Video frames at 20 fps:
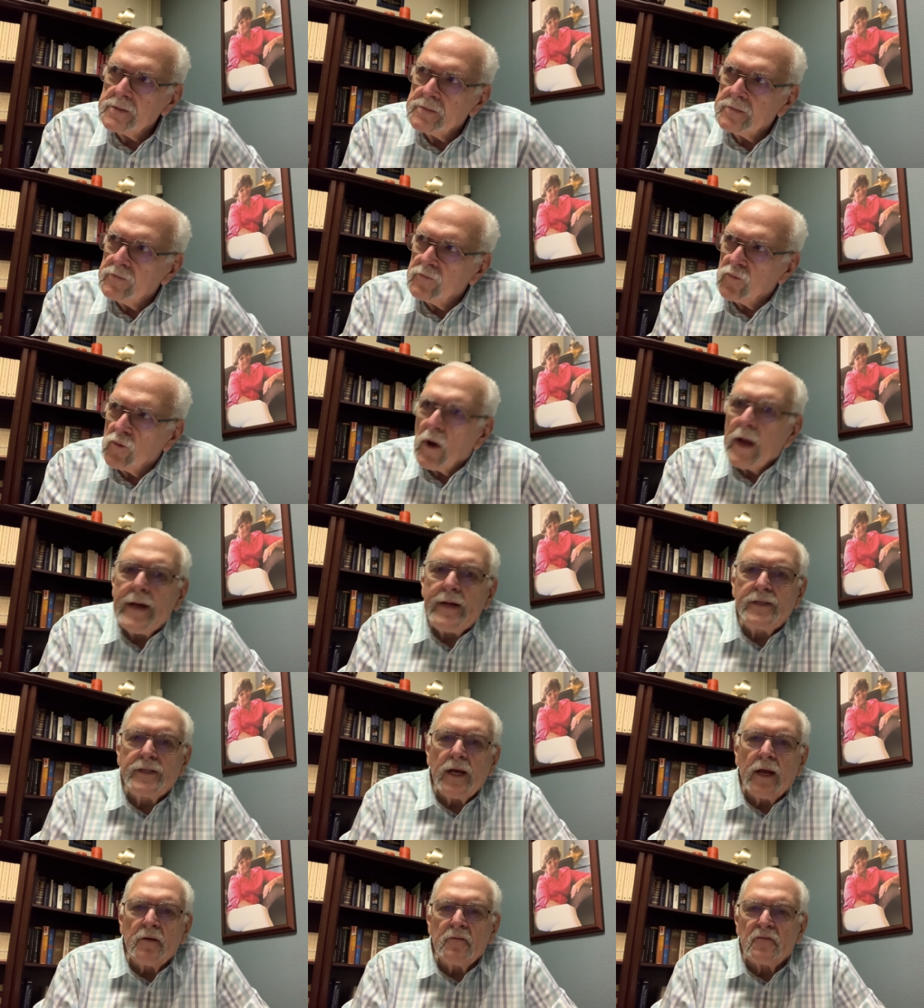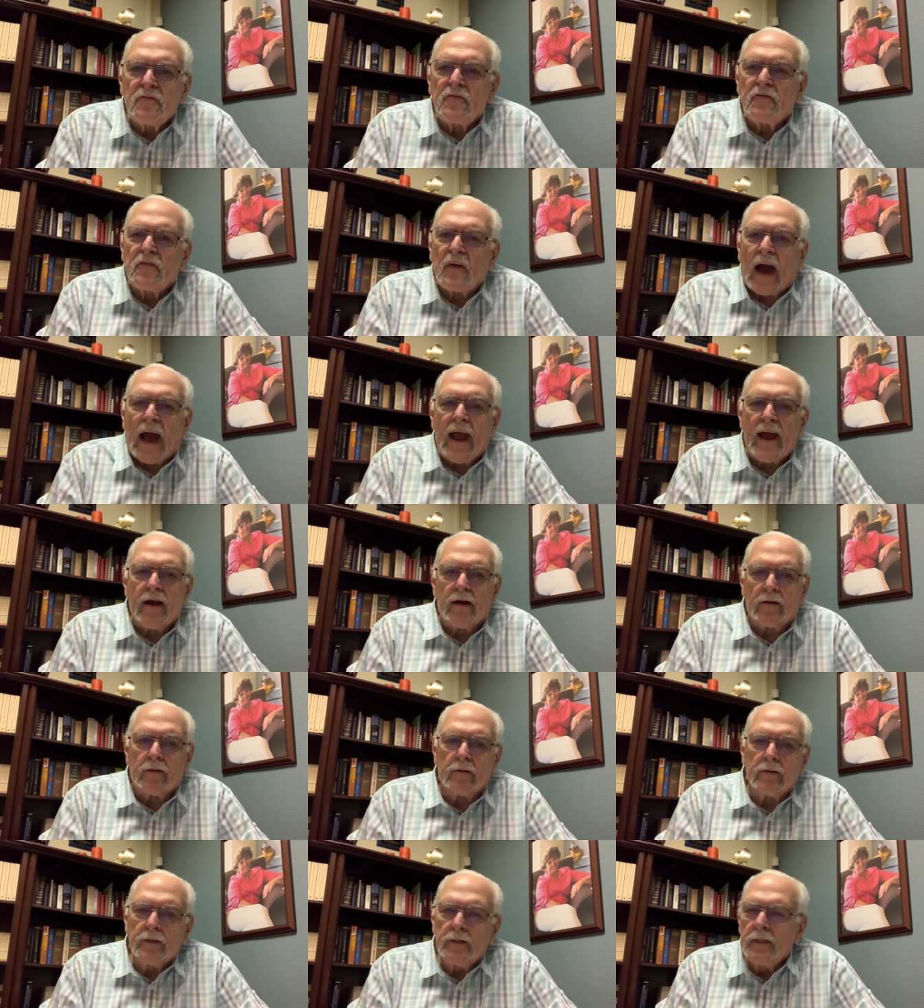raging
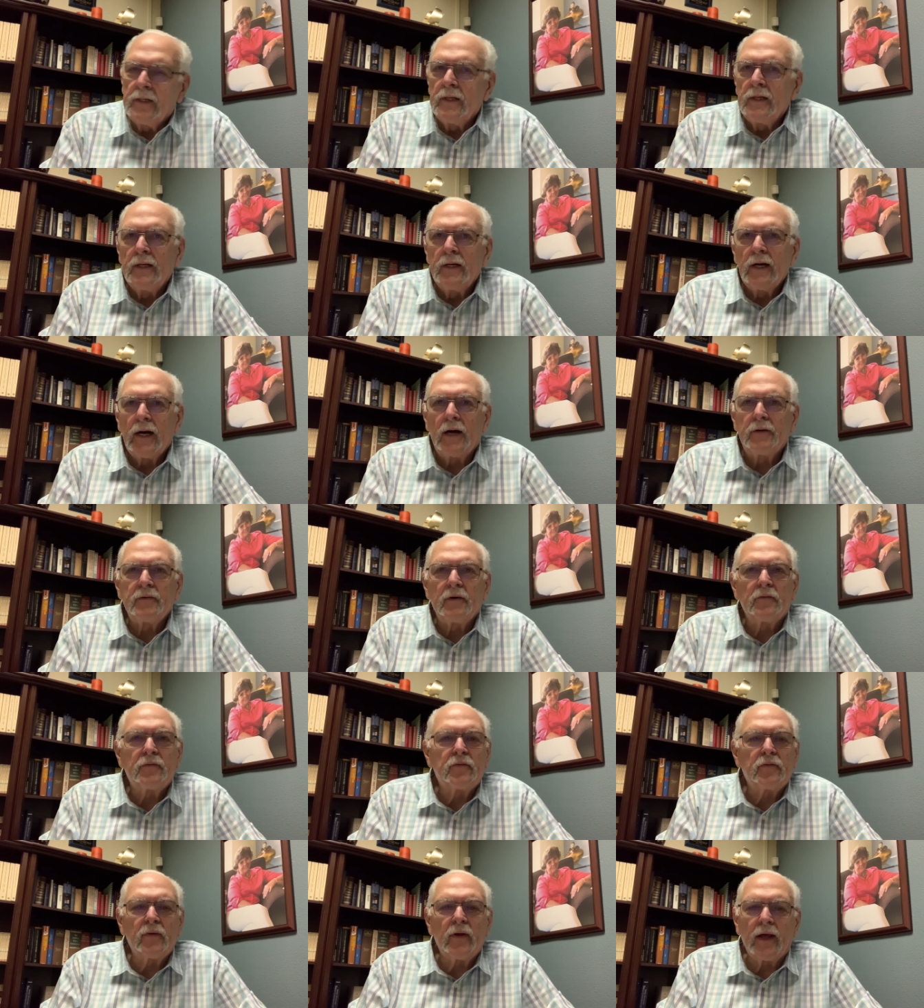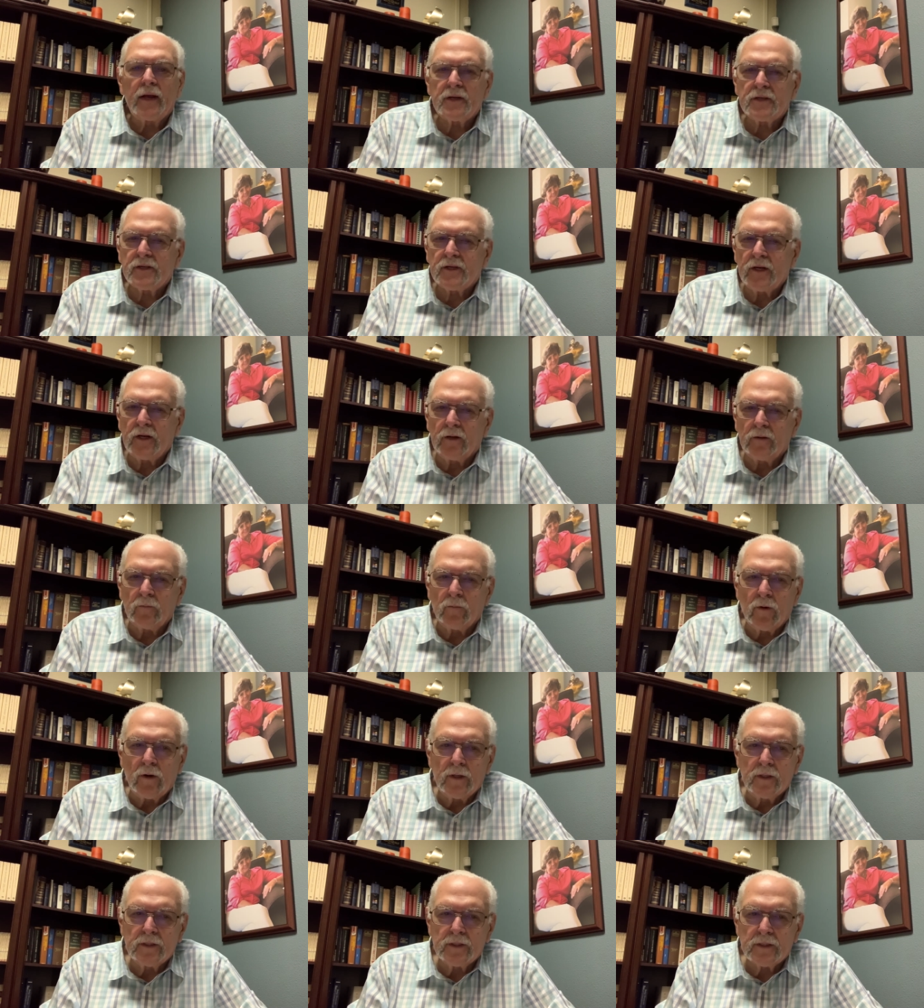fire of affliction
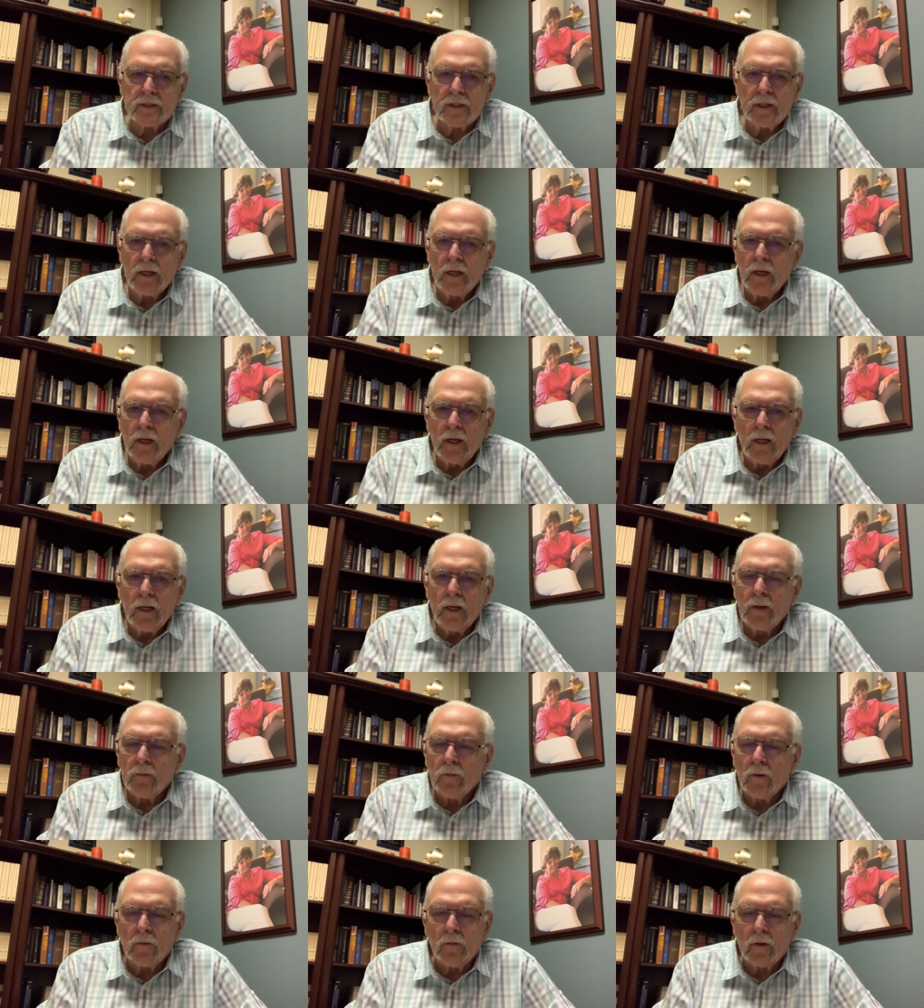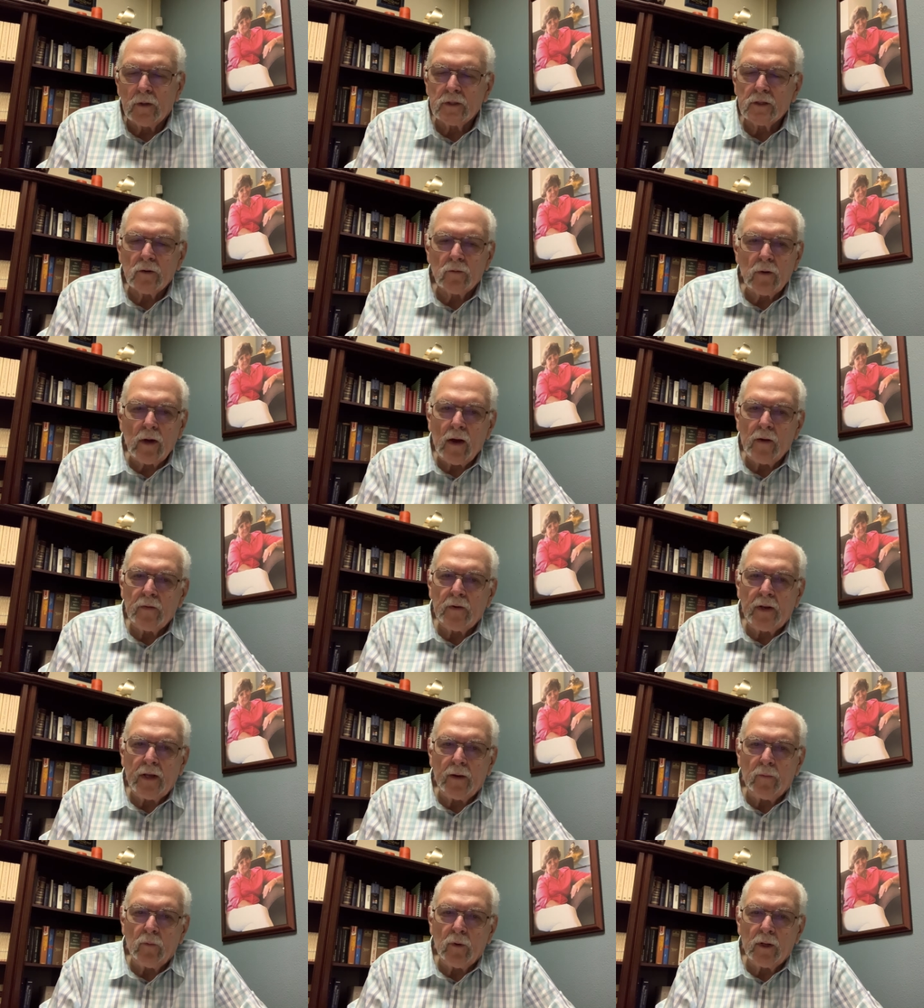was what was around
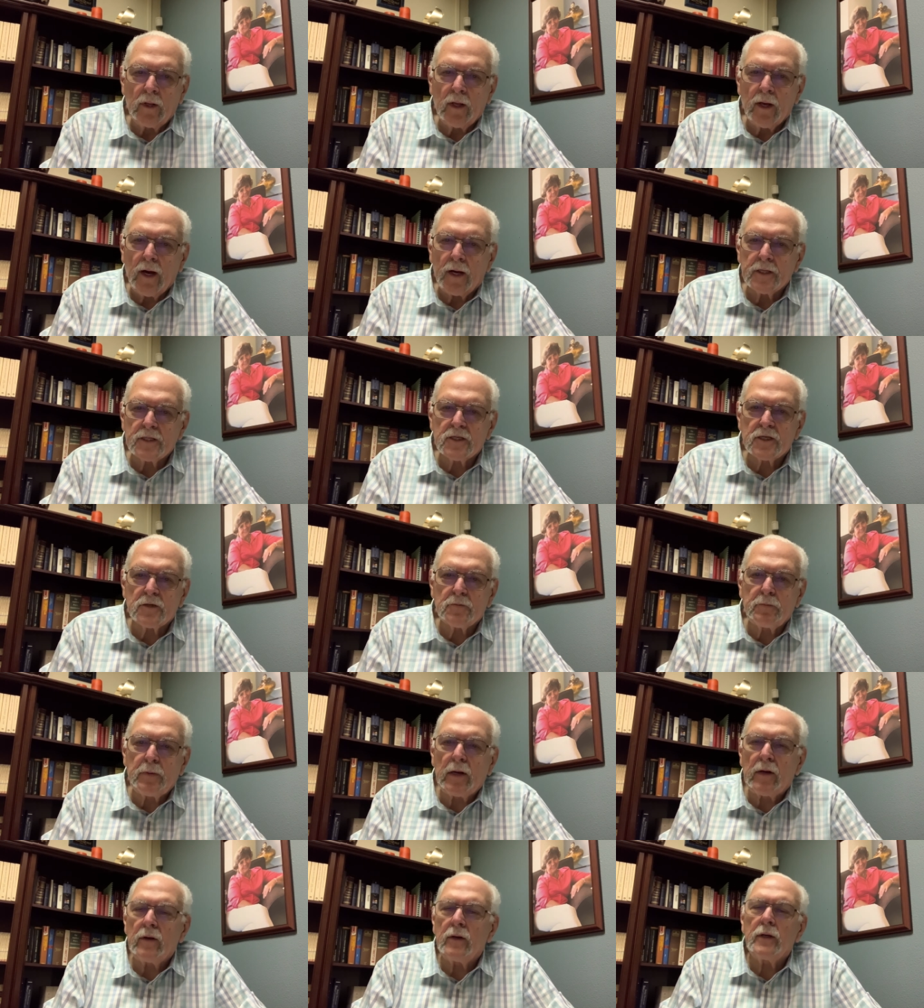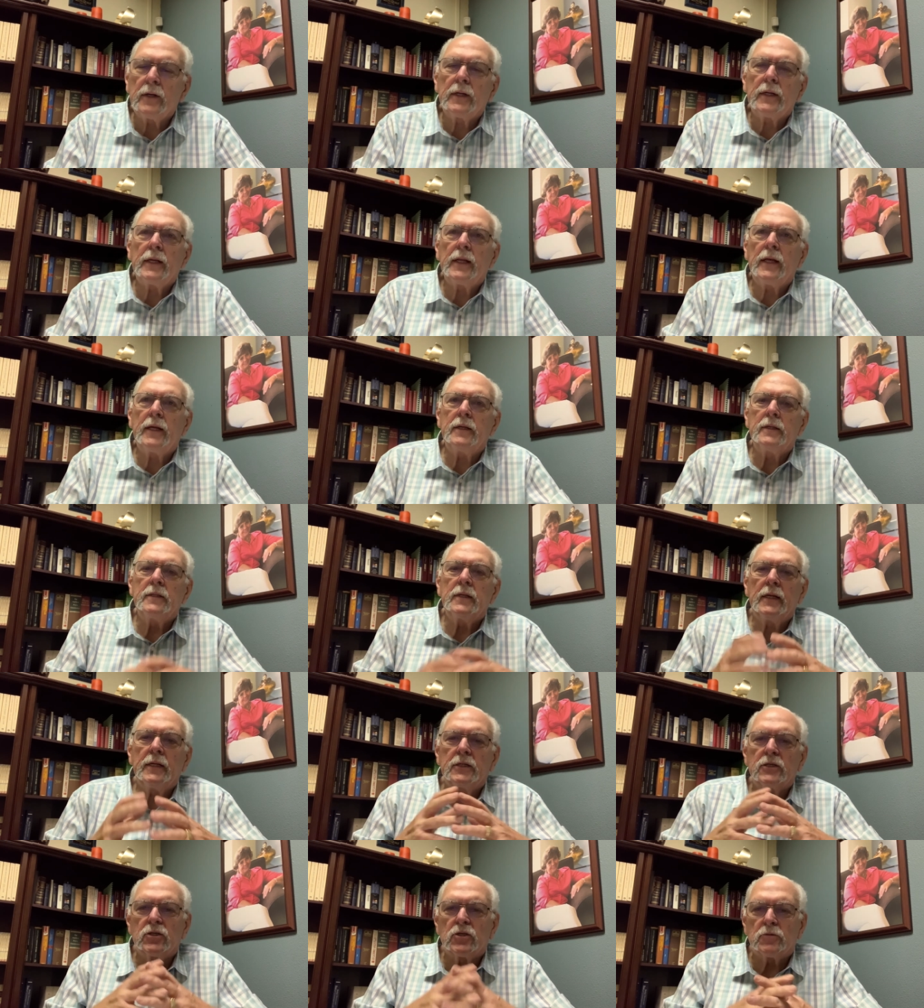him when God's Spirit
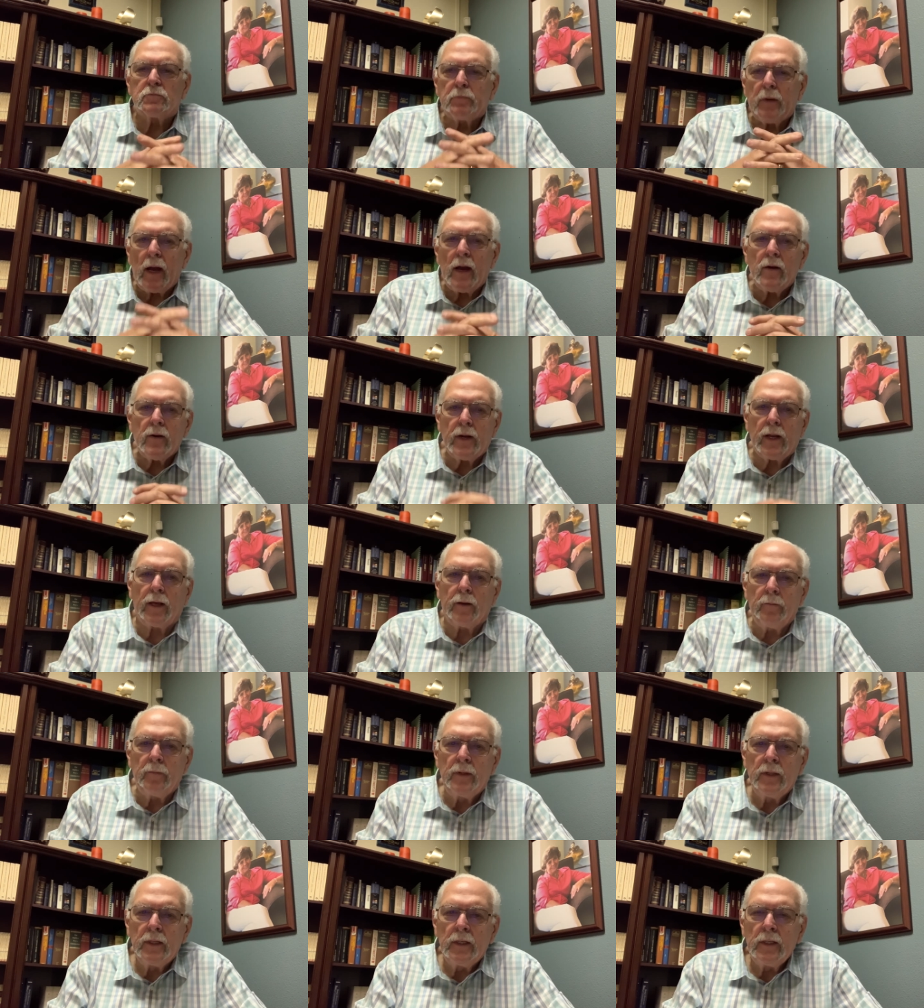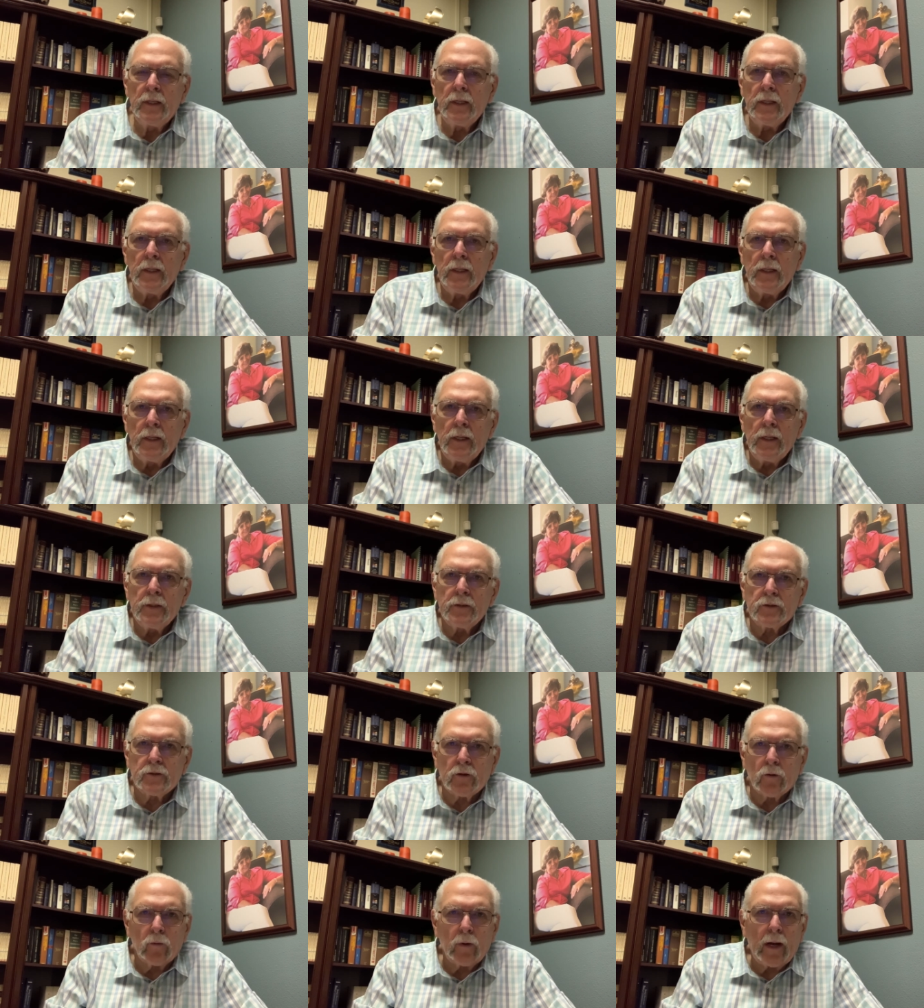inspired him
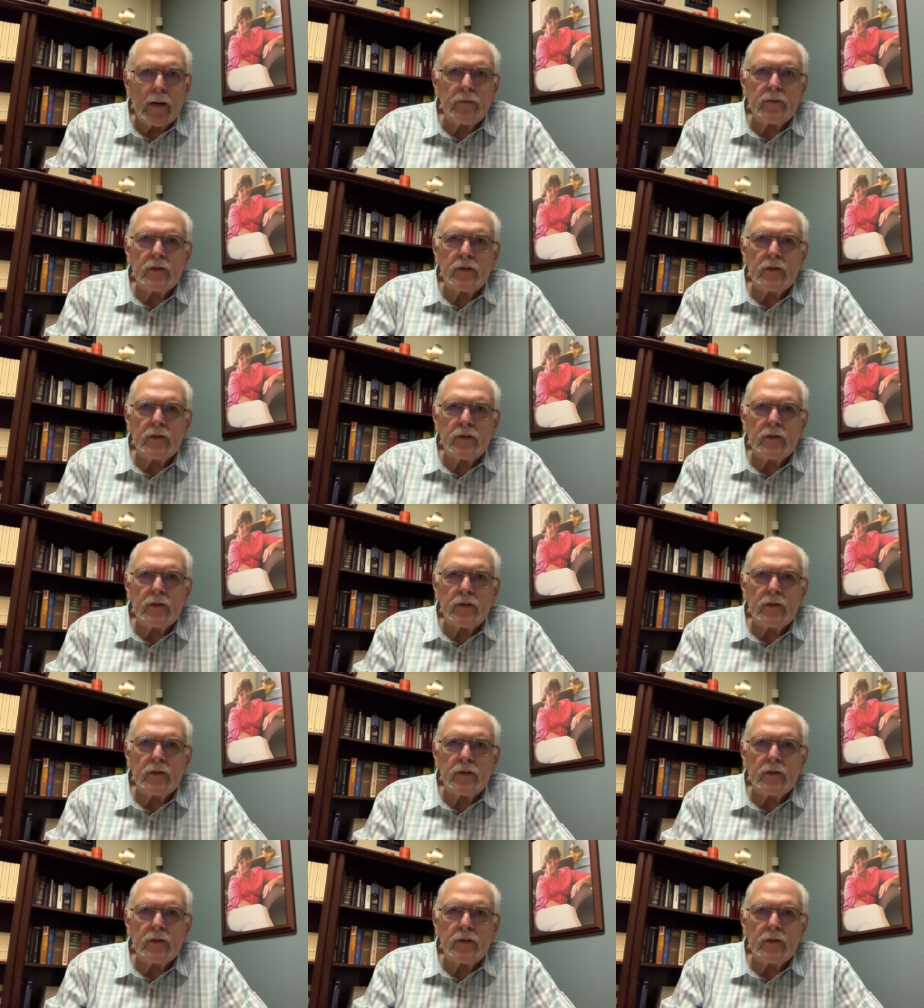to write